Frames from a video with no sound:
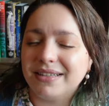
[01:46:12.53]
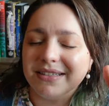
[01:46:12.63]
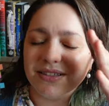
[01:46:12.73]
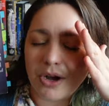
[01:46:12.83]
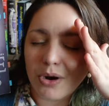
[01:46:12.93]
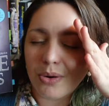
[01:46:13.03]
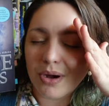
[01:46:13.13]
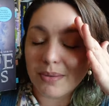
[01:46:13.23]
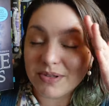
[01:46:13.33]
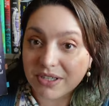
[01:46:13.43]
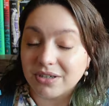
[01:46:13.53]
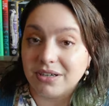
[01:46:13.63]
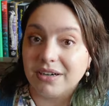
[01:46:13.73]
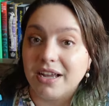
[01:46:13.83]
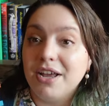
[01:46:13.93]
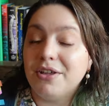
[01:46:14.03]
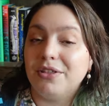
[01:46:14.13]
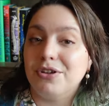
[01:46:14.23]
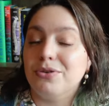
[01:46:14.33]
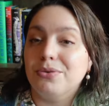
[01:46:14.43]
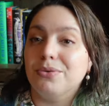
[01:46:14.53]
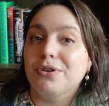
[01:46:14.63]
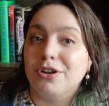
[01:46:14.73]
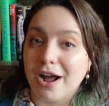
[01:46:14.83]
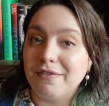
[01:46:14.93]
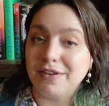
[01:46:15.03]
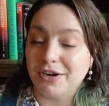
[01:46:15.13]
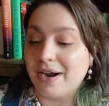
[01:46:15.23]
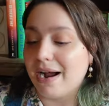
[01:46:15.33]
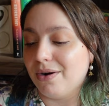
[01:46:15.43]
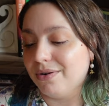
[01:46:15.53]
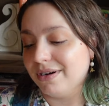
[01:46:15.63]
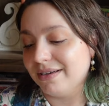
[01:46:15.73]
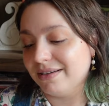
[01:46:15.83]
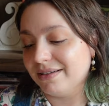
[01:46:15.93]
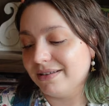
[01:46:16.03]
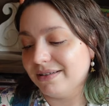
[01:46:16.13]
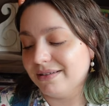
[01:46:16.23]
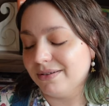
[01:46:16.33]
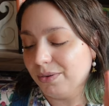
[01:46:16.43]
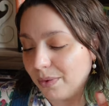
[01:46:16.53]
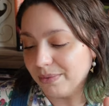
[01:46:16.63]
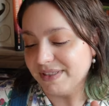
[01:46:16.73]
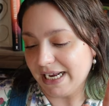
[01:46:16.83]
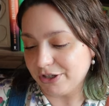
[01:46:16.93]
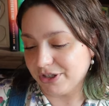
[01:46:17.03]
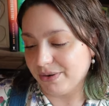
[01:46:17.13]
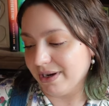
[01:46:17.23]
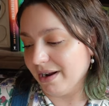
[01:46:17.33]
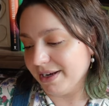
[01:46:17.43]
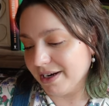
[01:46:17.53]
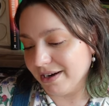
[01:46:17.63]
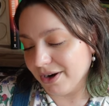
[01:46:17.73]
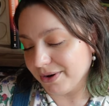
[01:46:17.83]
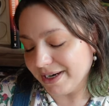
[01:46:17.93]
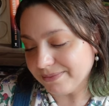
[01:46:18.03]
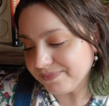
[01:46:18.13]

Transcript: it's so absurd that you could not figure out what was actually going on here. Okay.